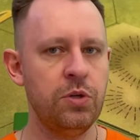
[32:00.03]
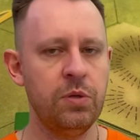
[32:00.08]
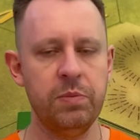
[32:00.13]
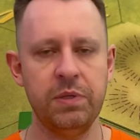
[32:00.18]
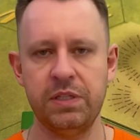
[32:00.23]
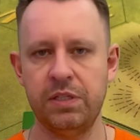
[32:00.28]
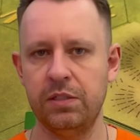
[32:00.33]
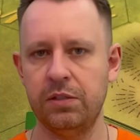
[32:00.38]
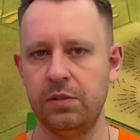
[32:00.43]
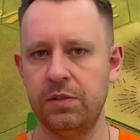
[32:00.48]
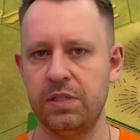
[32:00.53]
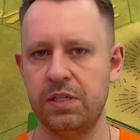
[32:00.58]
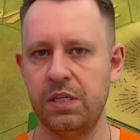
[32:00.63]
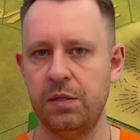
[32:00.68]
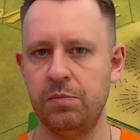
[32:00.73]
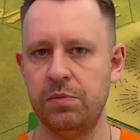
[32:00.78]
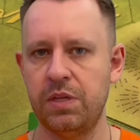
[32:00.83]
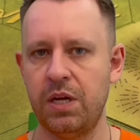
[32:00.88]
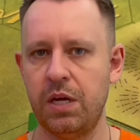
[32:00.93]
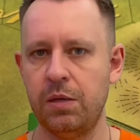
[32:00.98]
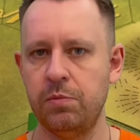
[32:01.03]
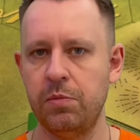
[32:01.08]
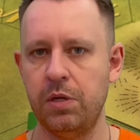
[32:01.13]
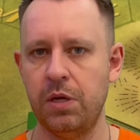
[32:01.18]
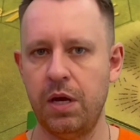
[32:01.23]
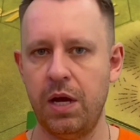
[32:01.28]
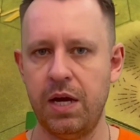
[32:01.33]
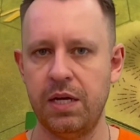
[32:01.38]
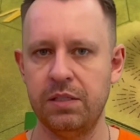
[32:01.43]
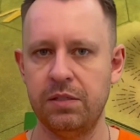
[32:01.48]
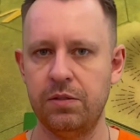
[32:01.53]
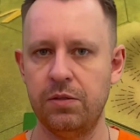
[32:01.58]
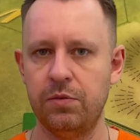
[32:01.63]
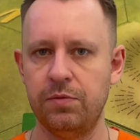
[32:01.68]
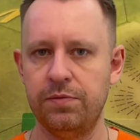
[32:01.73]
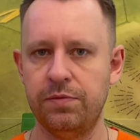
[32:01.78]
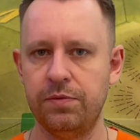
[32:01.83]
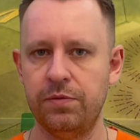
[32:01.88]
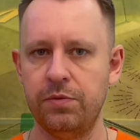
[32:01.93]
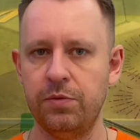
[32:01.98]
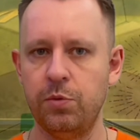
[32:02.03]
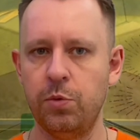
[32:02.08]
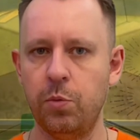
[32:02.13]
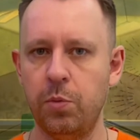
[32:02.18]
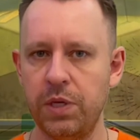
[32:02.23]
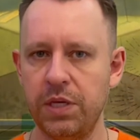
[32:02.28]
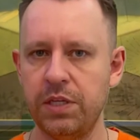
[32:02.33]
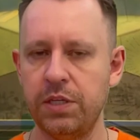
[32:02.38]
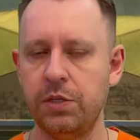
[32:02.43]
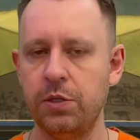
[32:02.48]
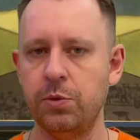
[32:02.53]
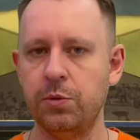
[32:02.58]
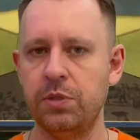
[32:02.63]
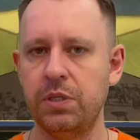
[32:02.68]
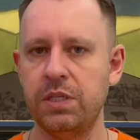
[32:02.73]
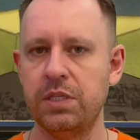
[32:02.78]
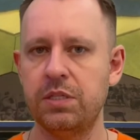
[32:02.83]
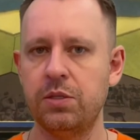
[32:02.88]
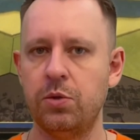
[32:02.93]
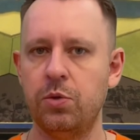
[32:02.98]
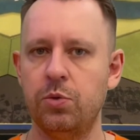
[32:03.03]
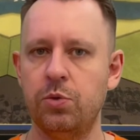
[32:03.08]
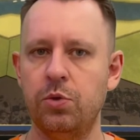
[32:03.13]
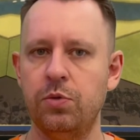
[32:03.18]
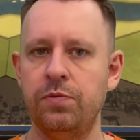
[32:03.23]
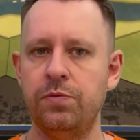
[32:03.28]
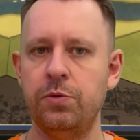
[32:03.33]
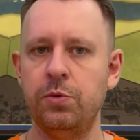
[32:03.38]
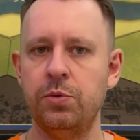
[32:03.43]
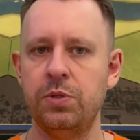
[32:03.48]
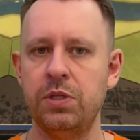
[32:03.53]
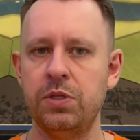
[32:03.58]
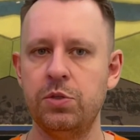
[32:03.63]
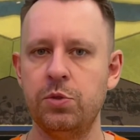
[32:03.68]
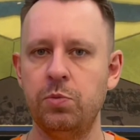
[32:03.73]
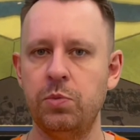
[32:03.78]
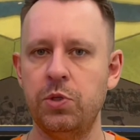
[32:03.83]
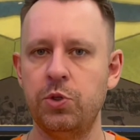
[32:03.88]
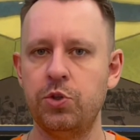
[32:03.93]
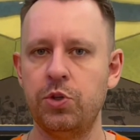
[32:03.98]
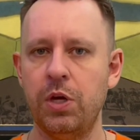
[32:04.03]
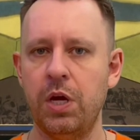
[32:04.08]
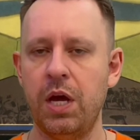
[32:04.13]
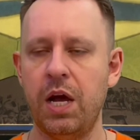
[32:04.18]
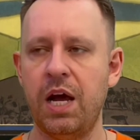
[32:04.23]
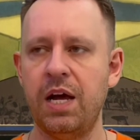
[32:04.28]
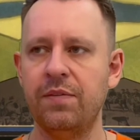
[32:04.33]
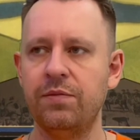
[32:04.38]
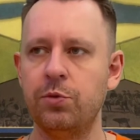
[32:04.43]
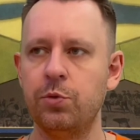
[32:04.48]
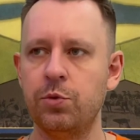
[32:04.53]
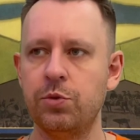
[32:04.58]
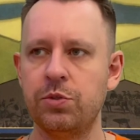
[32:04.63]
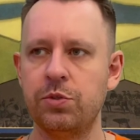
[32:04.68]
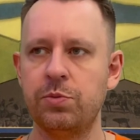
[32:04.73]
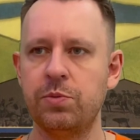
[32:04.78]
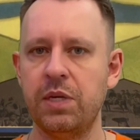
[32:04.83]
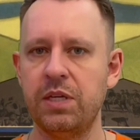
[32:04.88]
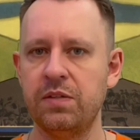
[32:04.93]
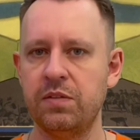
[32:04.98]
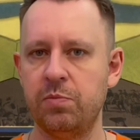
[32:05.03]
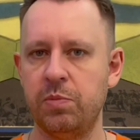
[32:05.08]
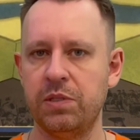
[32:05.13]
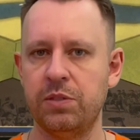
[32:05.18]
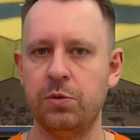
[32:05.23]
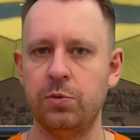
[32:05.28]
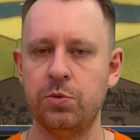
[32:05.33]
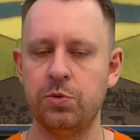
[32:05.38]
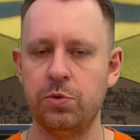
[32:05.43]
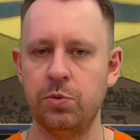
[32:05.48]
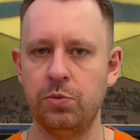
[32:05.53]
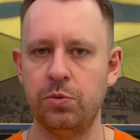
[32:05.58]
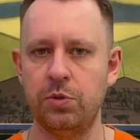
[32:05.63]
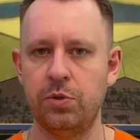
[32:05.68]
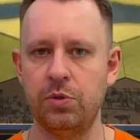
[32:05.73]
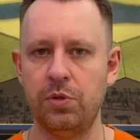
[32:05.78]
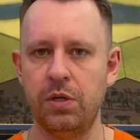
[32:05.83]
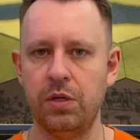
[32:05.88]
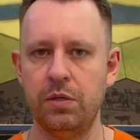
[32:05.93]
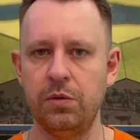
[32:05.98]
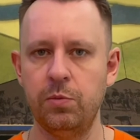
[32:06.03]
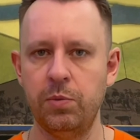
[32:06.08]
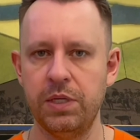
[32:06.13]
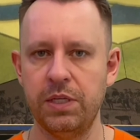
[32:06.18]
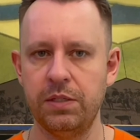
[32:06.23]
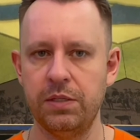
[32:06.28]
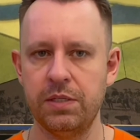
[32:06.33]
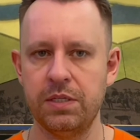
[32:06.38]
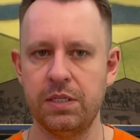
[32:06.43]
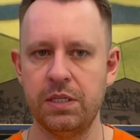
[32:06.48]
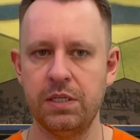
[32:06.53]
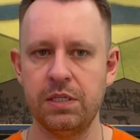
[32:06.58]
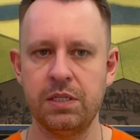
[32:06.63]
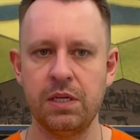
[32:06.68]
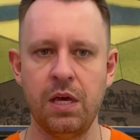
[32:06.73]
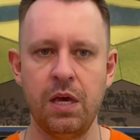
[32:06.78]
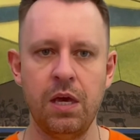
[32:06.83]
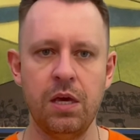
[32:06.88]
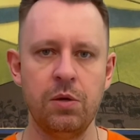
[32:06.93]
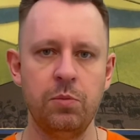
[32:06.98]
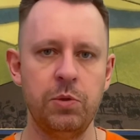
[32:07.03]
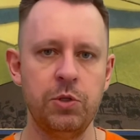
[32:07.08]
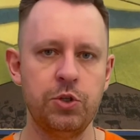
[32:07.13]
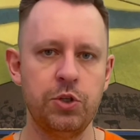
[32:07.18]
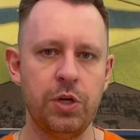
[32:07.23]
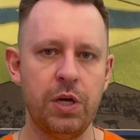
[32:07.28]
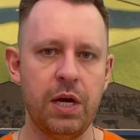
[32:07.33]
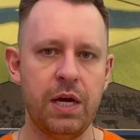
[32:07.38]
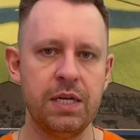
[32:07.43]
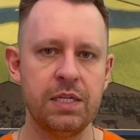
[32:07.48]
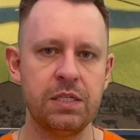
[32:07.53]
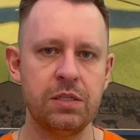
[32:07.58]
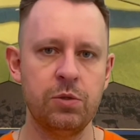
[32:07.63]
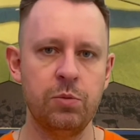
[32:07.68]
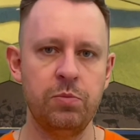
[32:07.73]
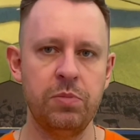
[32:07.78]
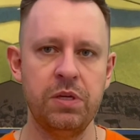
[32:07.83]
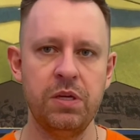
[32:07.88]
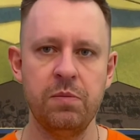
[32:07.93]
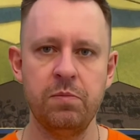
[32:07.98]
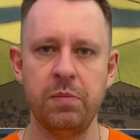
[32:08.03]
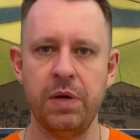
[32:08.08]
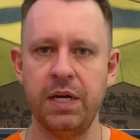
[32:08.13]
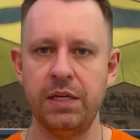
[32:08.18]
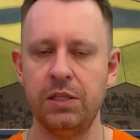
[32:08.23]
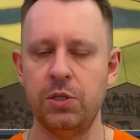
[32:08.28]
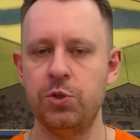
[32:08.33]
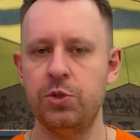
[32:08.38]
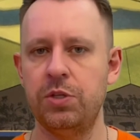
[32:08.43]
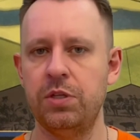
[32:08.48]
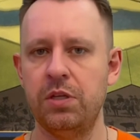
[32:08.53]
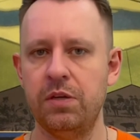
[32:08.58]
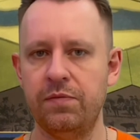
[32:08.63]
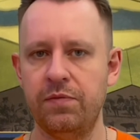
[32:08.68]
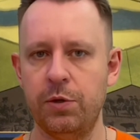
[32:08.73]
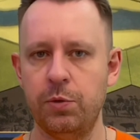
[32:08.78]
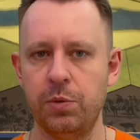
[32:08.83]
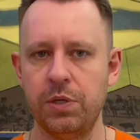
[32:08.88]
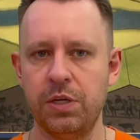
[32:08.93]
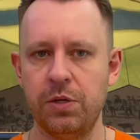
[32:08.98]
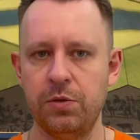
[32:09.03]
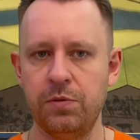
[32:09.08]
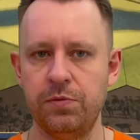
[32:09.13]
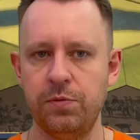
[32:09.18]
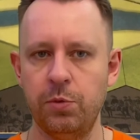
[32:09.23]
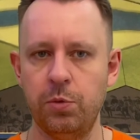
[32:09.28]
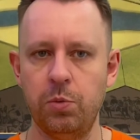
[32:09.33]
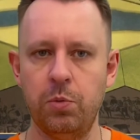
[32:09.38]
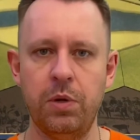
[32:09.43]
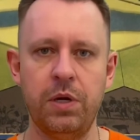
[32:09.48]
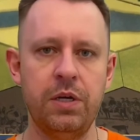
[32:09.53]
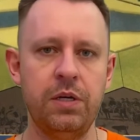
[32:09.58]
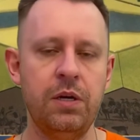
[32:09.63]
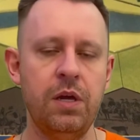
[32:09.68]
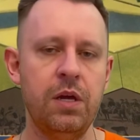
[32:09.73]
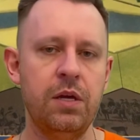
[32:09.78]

but at the same time of weak units, or of units which have their strengths but also their weaknesses, which has to be managed in a very careful way,